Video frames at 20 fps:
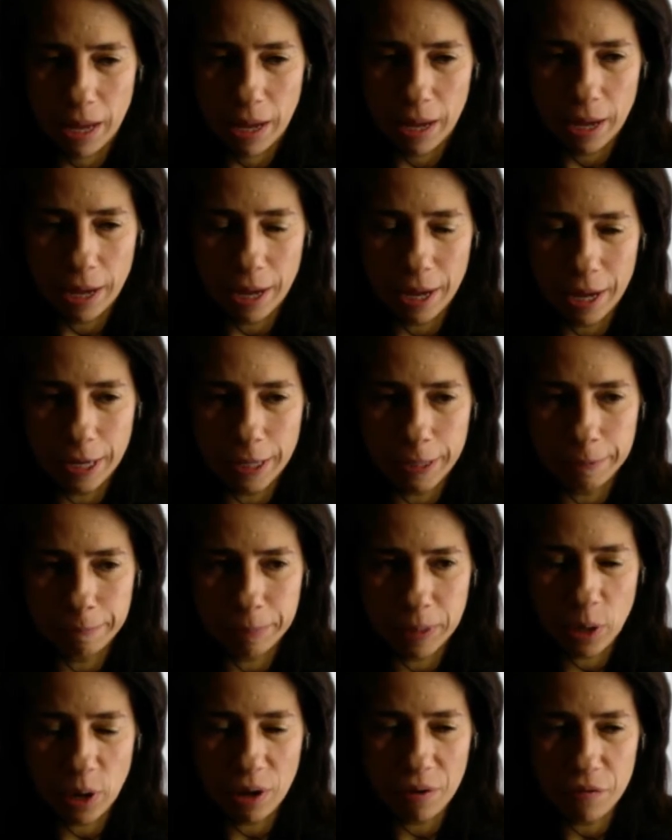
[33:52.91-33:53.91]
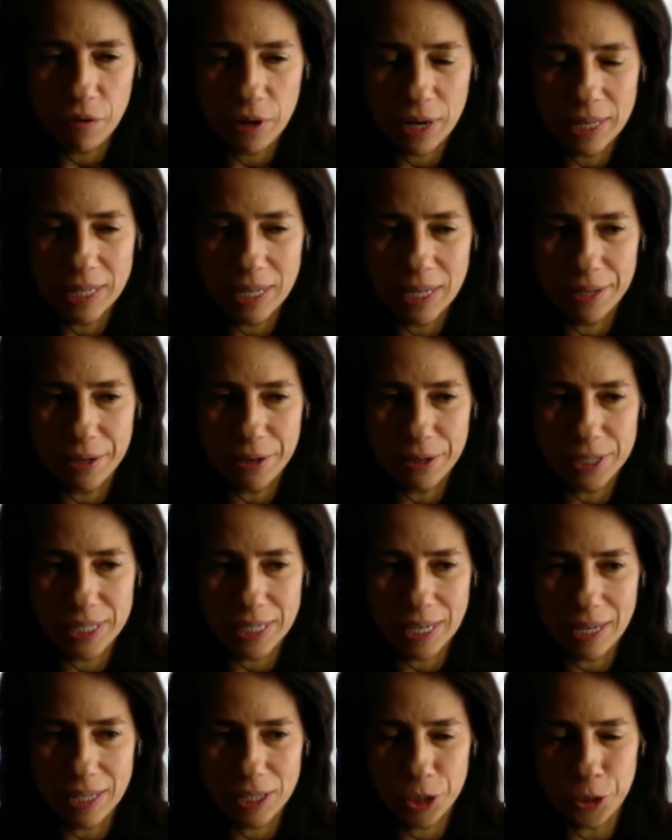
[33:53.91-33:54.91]
I find that there's
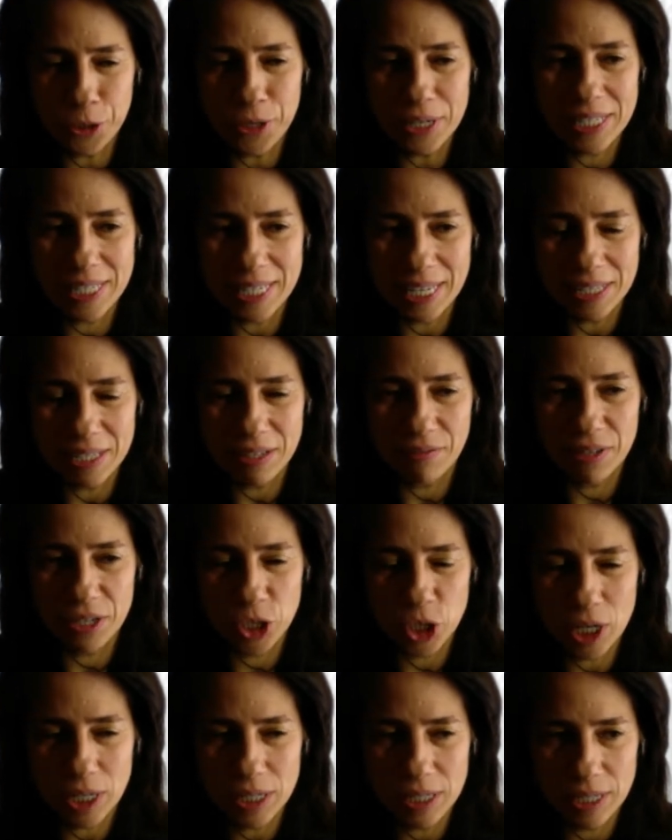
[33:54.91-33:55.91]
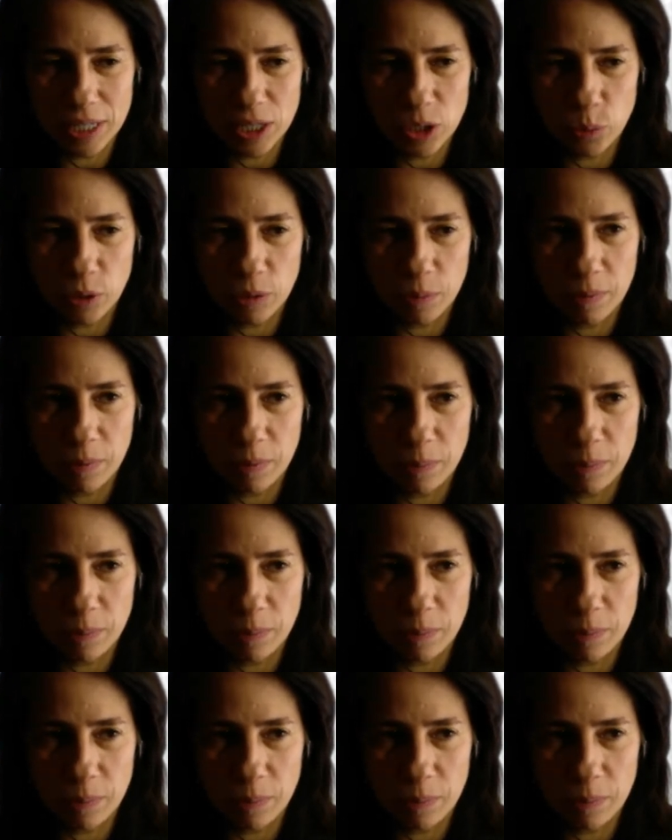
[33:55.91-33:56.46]
a certain sense of injustice with